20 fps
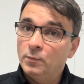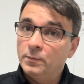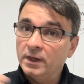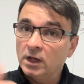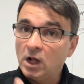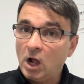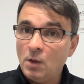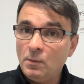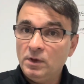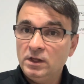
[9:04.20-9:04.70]
be
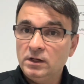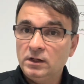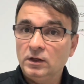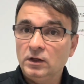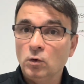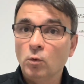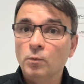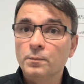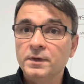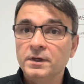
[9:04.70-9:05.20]
coming in
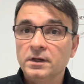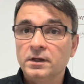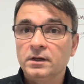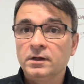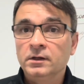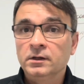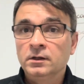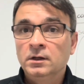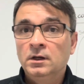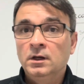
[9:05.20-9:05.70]
will
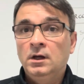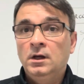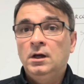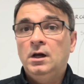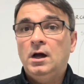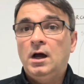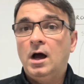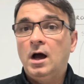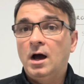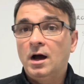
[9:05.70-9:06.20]
be
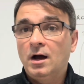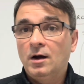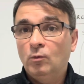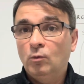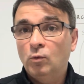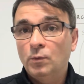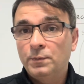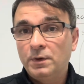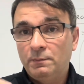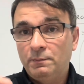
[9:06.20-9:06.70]

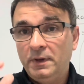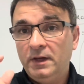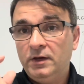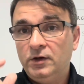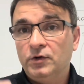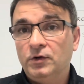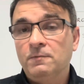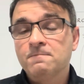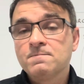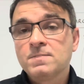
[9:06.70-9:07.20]

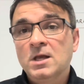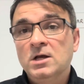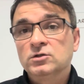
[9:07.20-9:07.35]
bigger.